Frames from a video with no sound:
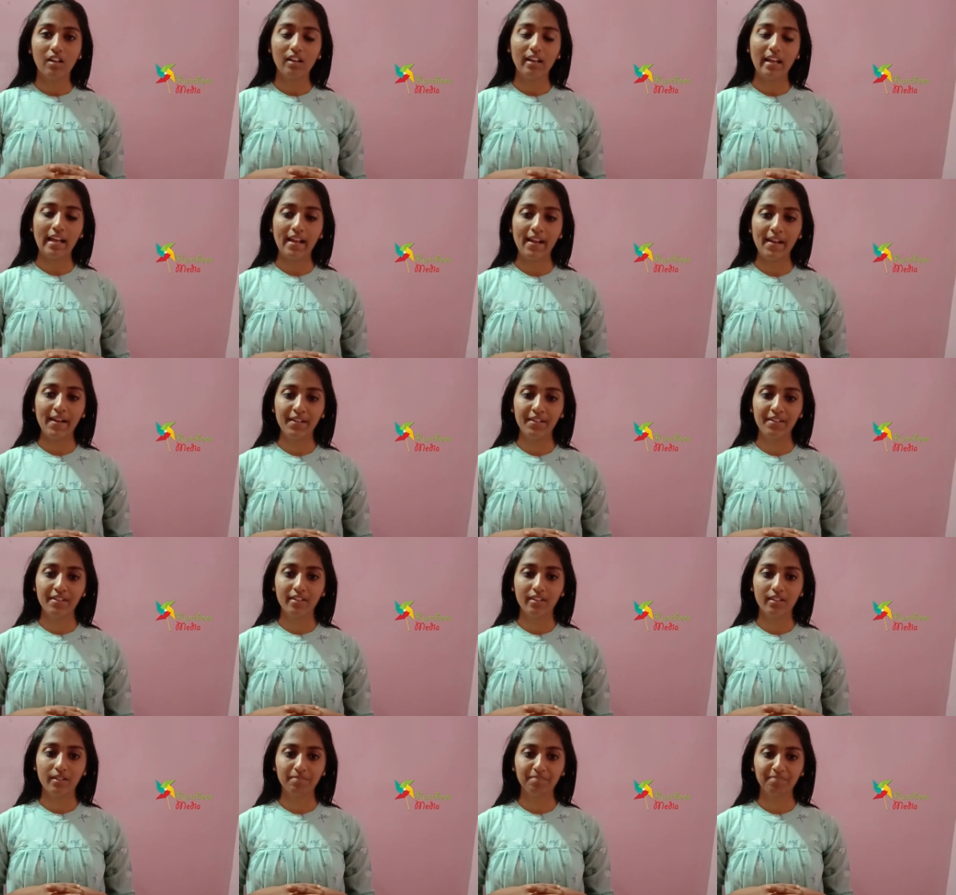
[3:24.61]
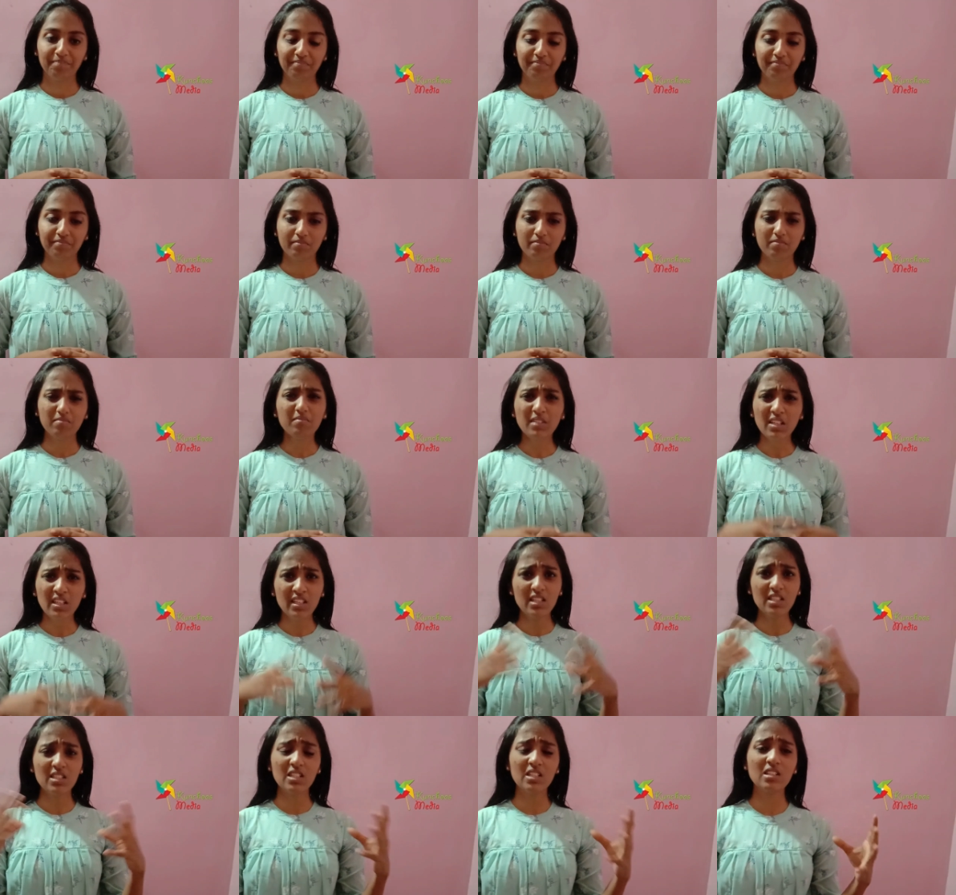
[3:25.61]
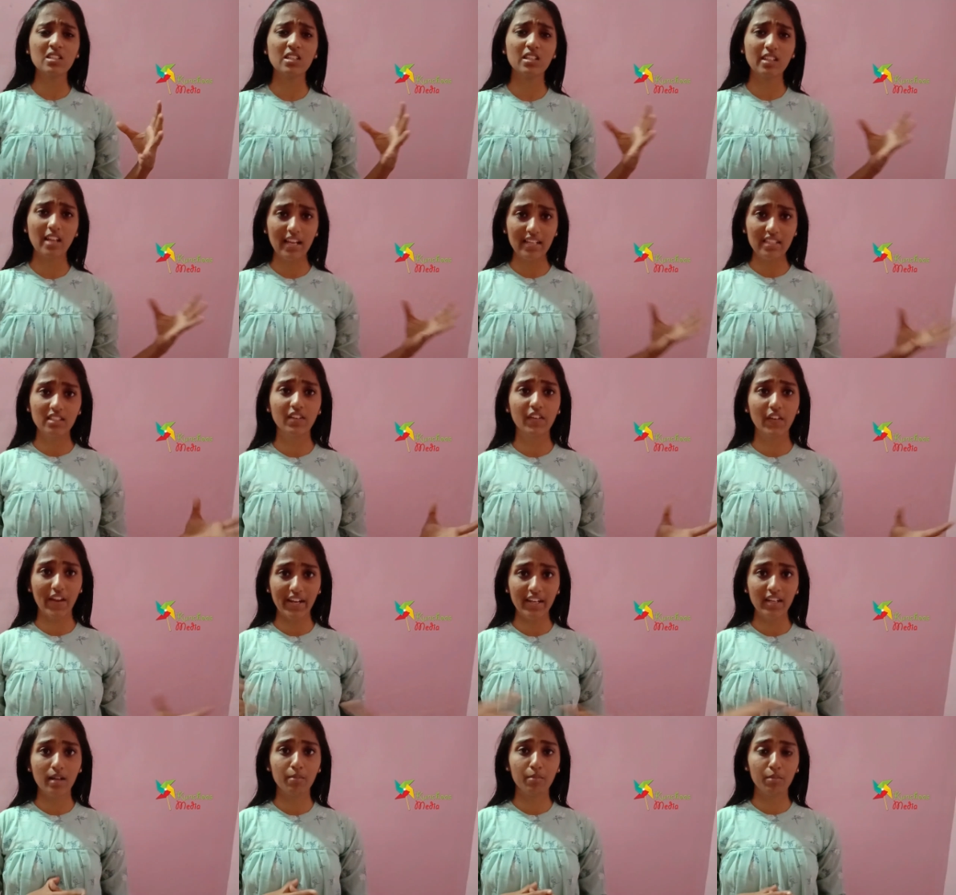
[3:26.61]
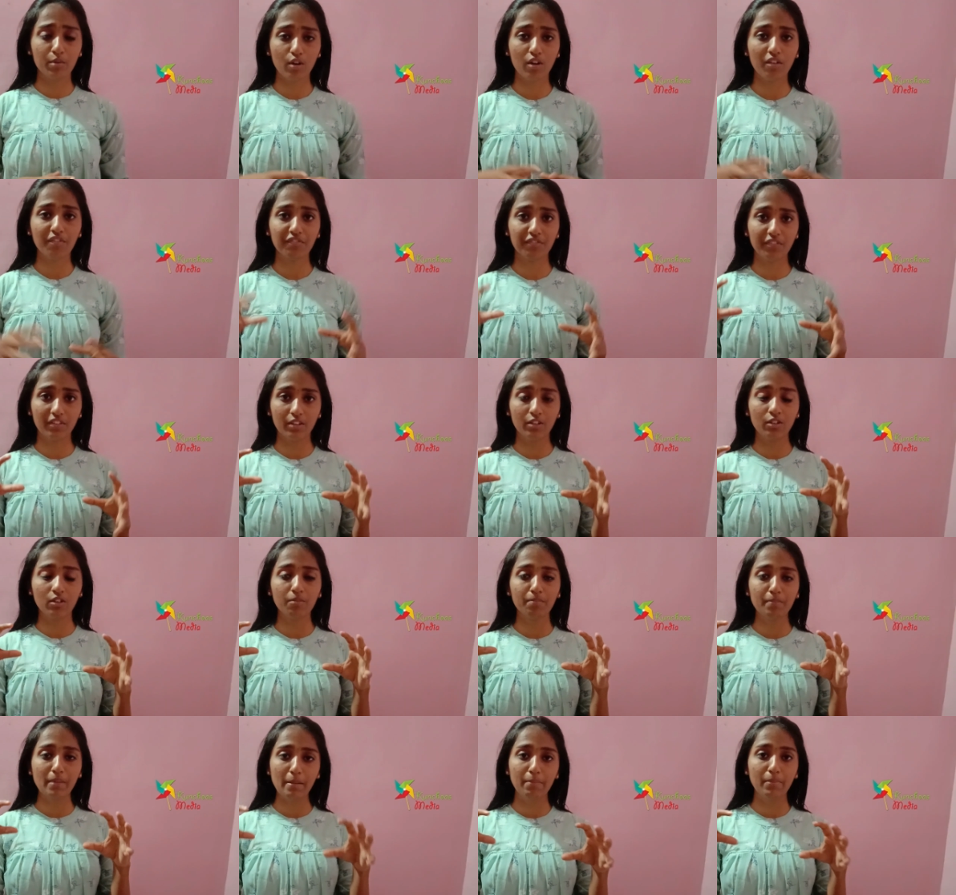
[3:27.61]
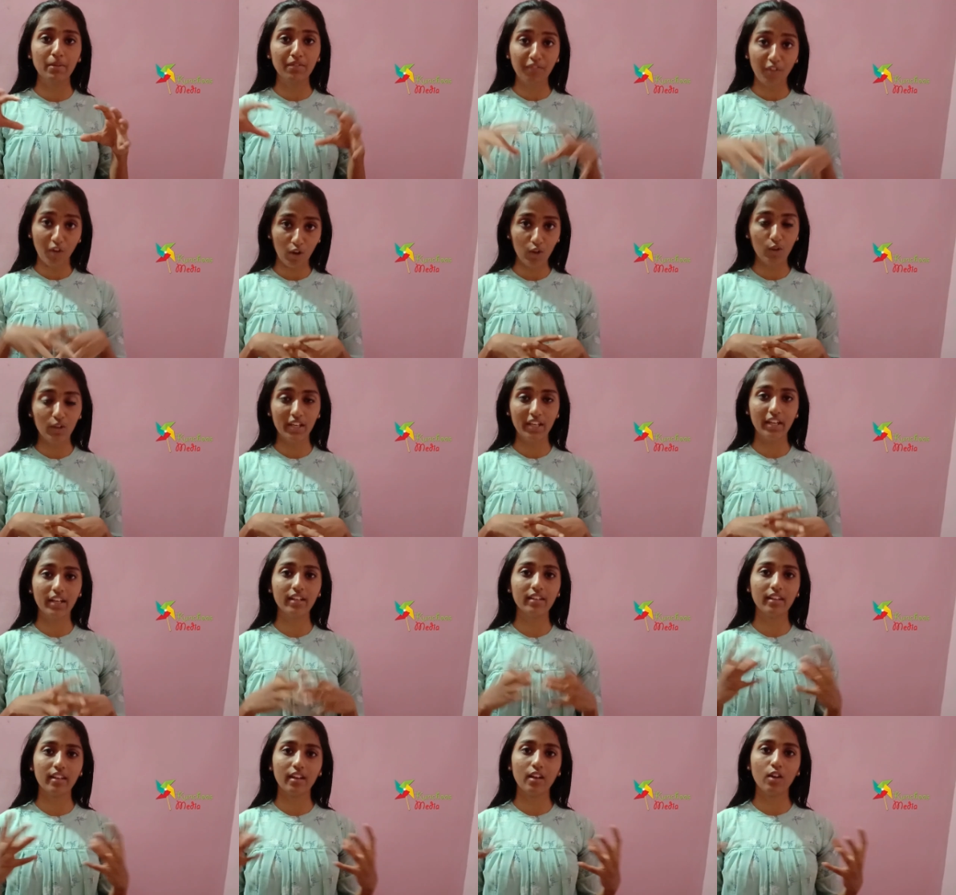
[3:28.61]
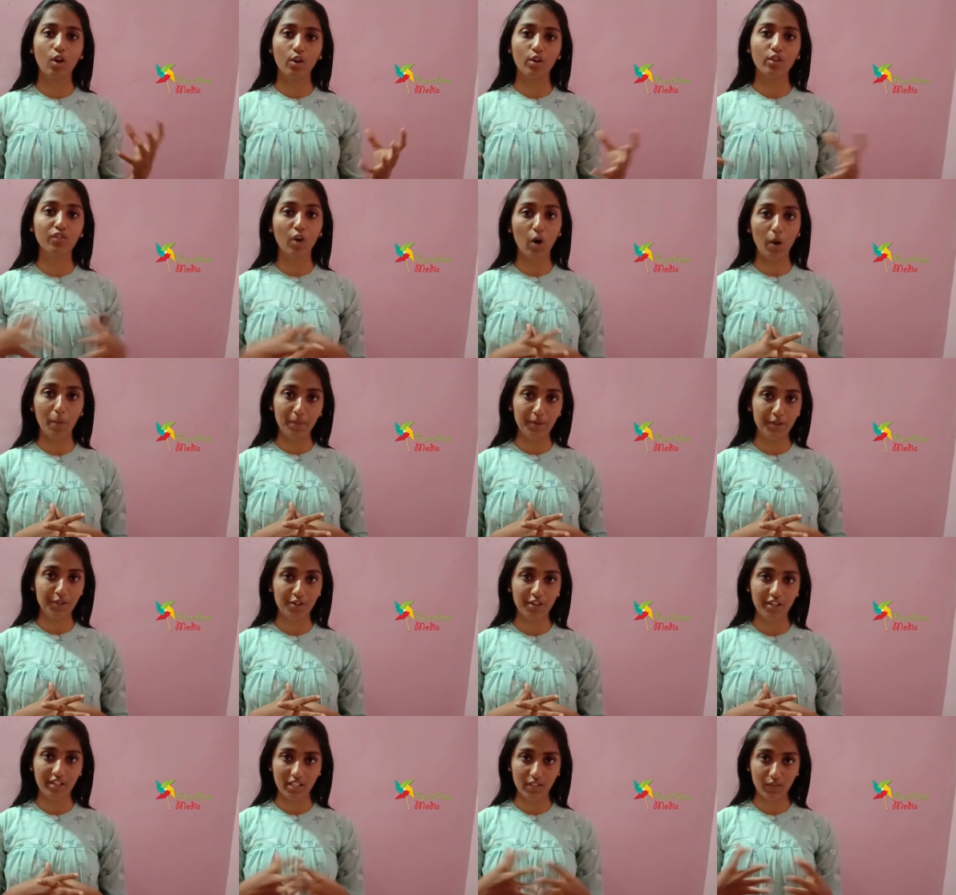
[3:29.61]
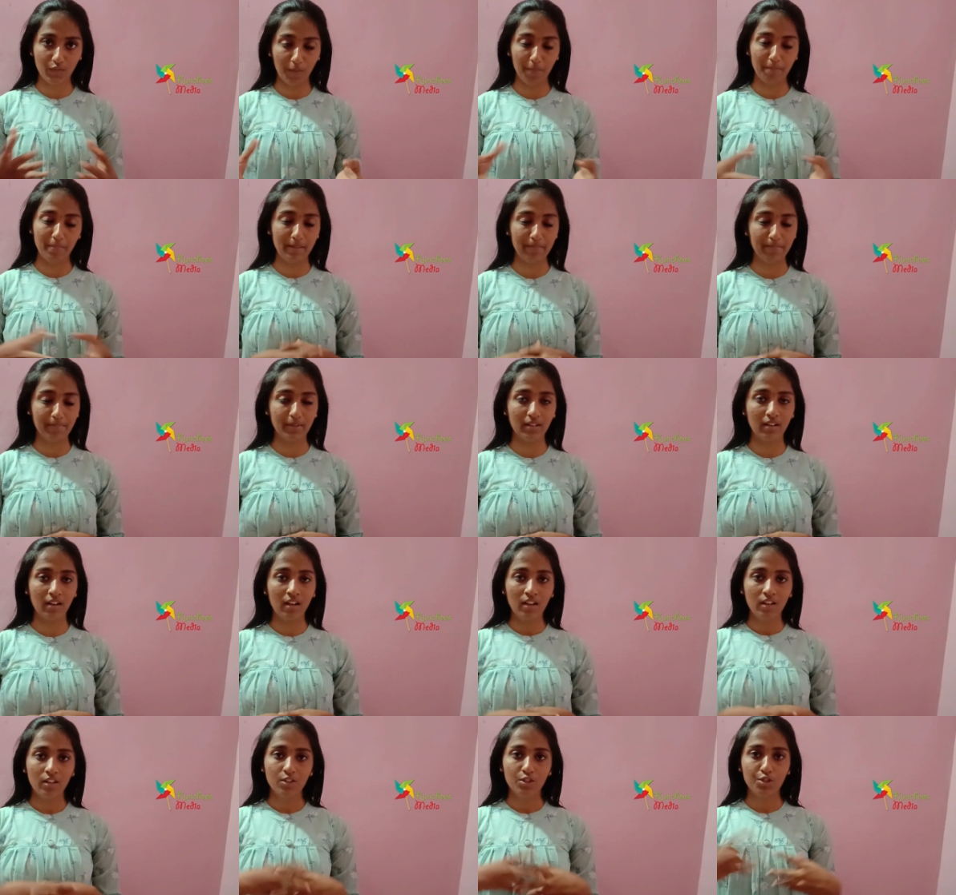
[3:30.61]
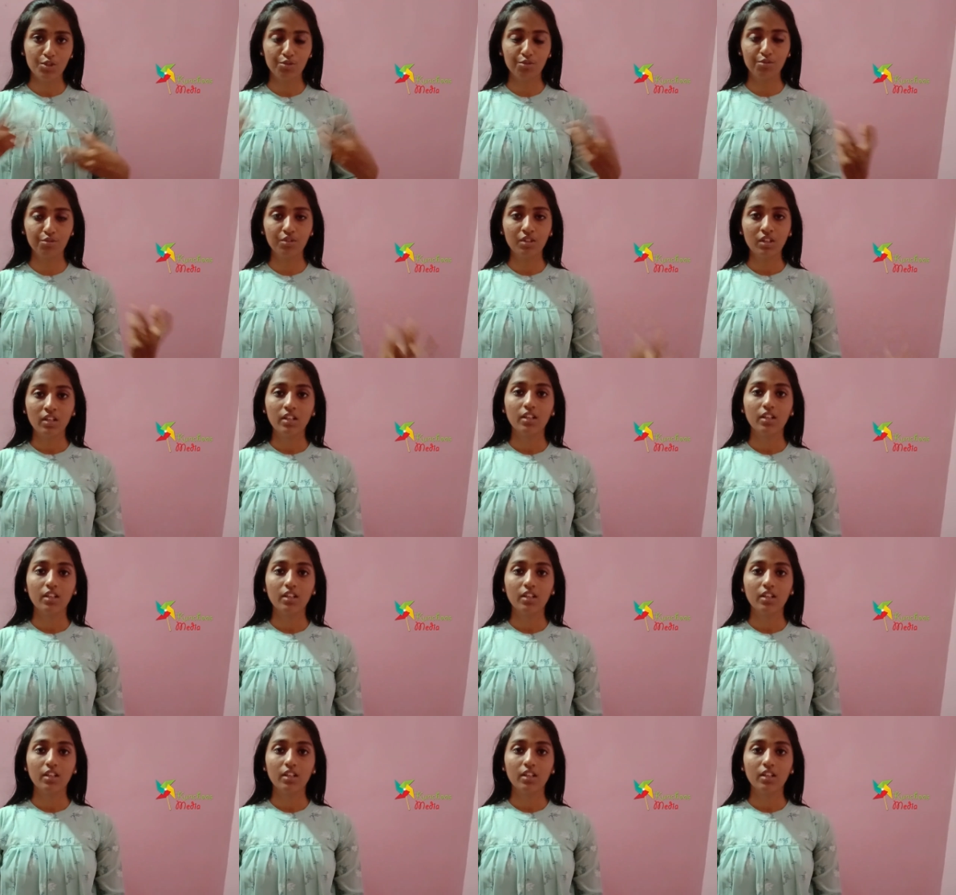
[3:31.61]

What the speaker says: And since it has great number of people following it, there are a lot of opportunities for people to